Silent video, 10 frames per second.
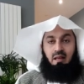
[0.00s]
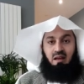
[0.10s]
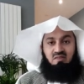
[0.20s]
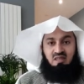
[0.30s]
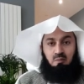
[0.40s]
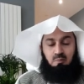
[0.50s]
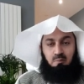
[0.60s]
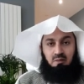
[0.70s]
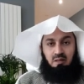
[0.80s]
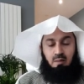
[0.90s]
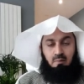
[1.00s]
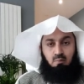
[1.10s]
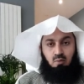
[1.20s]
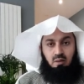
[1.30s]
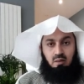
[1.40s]
I've seen people come
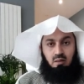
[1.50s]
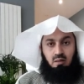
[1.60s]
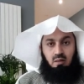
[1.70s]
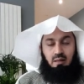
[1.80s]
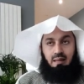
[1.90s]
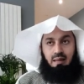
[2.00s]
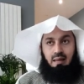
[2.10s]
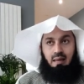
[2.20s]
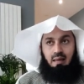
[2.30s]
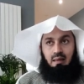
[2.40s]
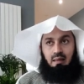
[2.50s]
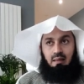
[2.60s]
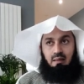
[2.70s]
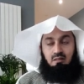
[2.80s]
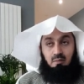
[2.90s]
up with
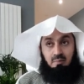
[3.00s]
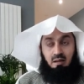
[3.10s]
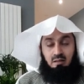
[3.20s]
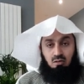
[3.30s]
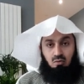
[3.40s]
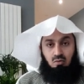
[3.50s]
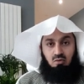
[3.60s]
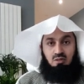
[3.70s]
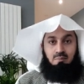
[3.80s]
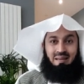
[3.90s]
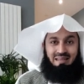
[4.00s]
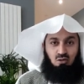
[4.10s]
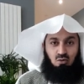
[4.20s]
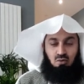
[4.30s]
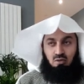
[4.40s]
a tomato or
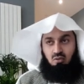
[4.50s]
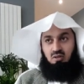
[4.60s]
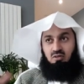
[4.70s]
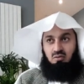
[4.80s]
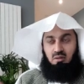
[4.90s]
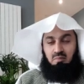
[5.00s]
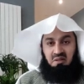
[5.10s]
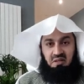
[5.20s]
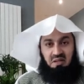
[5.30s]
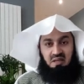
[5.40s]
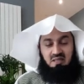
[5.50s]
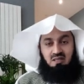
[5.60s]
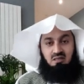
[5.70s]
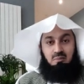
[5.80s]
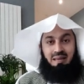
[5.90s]
tomato, according to the American
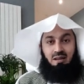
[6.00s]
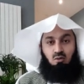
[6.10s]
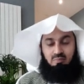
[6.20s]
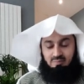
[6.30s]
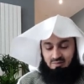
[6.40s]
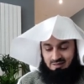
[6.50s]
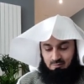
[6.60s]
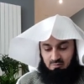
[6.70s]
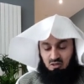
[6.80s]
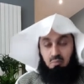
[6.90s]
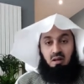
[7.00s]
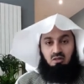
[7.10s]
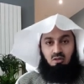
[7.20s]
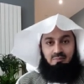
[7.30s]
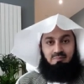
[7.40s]
accent, tomato, okay?
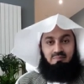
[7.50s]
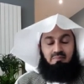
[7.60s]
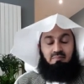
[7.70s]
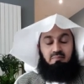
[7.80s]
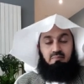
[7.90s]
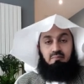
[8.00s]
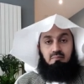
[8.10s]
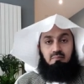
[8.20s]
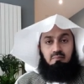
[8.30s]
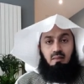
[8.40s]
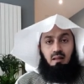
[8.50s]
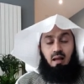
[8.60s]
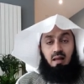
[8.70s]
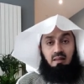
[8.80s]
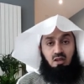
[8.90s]
Tomato.
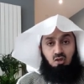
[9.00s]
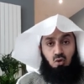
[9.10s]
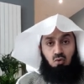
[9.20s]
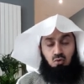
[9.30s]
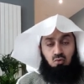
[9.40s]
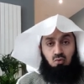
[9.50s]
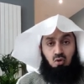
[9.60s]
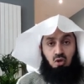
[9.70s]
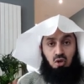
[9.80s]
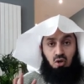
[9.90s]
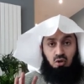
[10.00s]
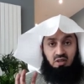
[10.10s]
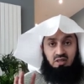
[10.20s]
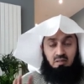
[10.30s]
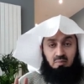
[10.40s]
And they show you on
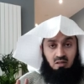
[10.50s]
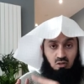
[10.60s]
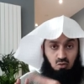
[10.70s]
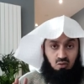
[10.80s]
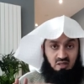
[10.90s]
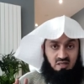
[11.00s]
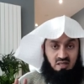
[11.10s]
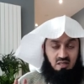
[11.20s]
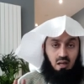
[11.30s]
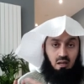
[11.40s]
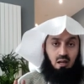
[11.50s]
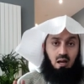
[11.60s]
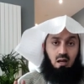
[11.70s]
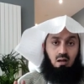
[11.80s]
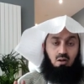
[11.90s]
that tomato, look, it says
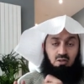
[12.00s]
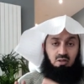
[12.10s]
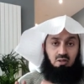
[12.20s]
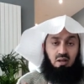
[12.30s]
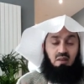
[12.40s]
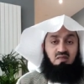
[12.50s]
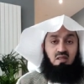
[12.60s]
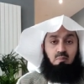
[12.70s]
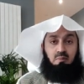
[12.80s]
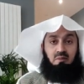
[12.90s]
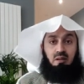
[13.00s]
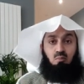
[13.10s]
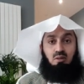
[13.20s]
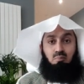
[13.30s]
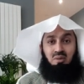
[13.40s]
Allah on here. I've seen people
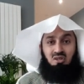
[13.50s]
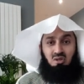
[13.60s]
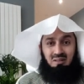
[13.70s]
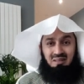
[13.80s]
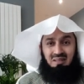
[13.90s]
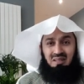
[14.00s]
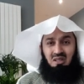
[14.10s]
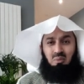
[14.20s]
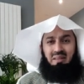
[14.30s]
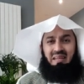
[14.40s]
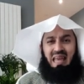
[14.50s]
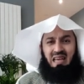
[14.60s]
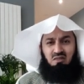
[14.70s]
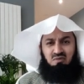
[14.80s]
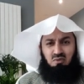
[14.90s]
come with a brinjal, with an
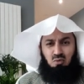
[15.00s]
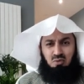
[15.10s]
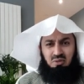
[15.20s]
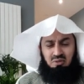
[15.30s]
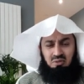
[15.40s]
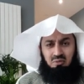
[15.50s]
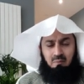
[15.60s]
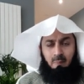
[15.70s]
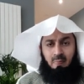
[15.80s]
egg fruit, you know,